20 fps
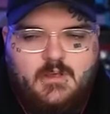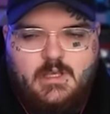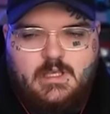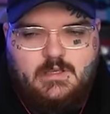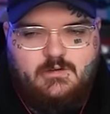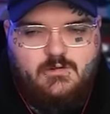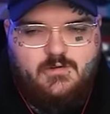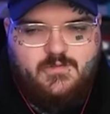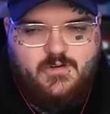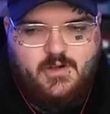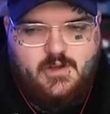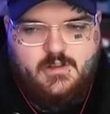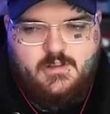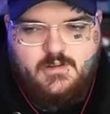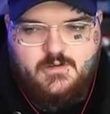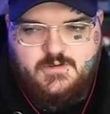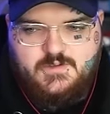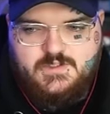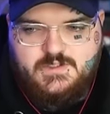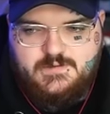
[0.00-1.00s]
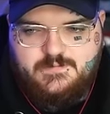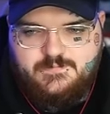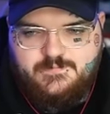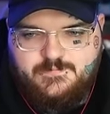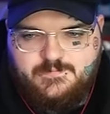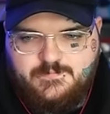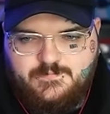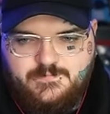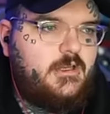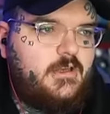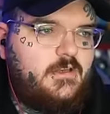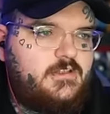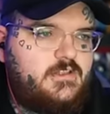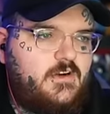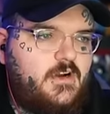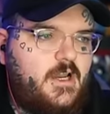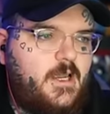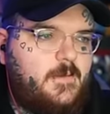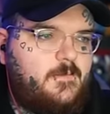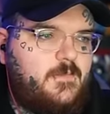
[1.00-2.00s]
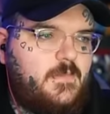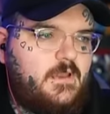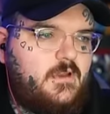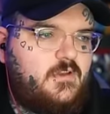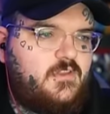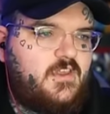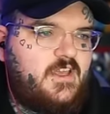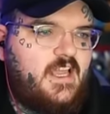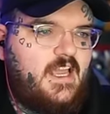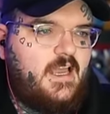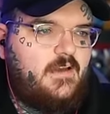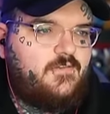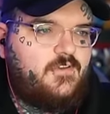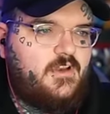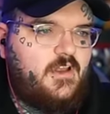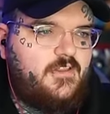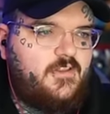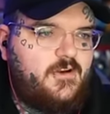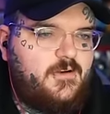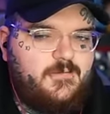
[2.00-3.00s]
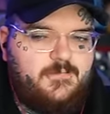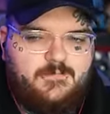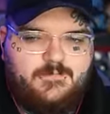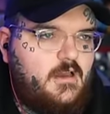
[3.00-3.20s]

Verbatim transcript: You were very close. It's all right. Good thing I have another.